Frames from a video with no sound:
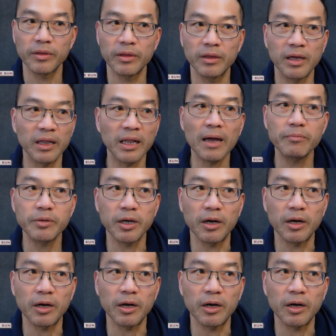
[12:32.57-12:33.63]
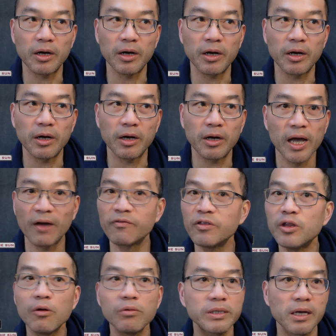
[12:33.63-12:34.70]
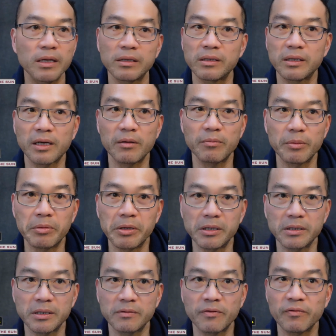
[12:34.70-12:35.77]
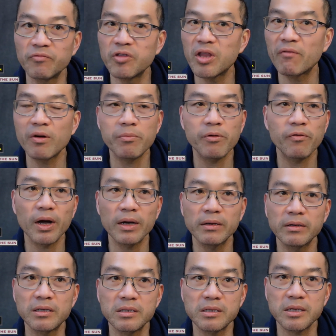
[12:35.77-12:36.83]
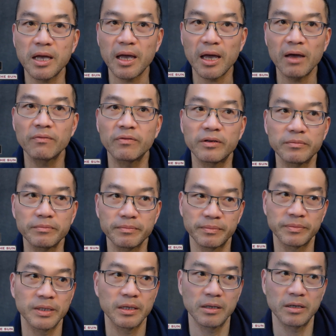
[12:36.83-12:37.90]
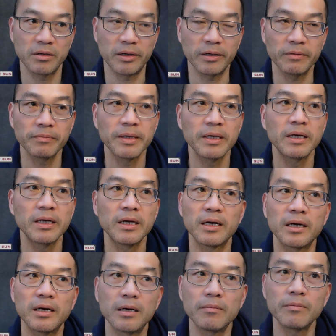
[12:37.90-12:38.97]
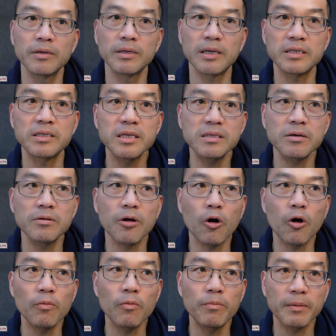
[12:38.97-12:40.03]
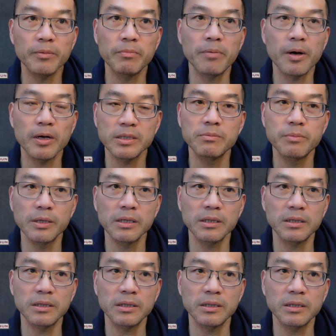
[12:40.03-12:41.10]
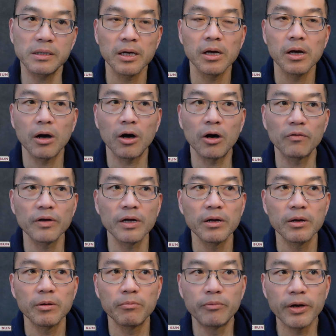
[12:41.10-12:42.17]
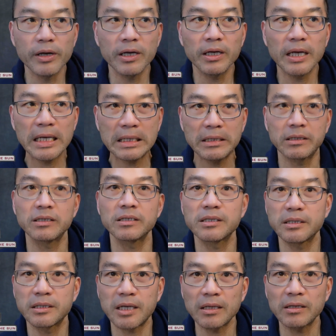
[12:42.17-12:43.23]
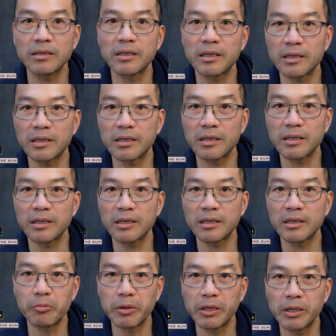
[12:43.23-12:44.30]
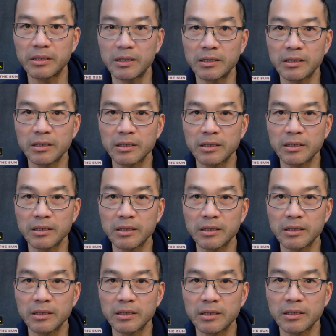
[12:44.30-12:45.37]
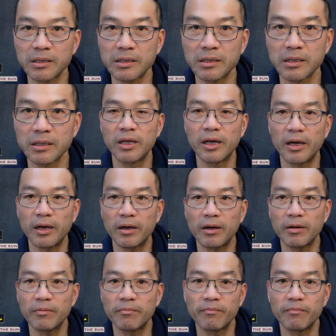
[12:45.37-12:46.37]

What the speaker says: their laptops, which have no cellular capability. They've never provided this ever, right? Does this open up the possibility of bringing in cellular capabilities to their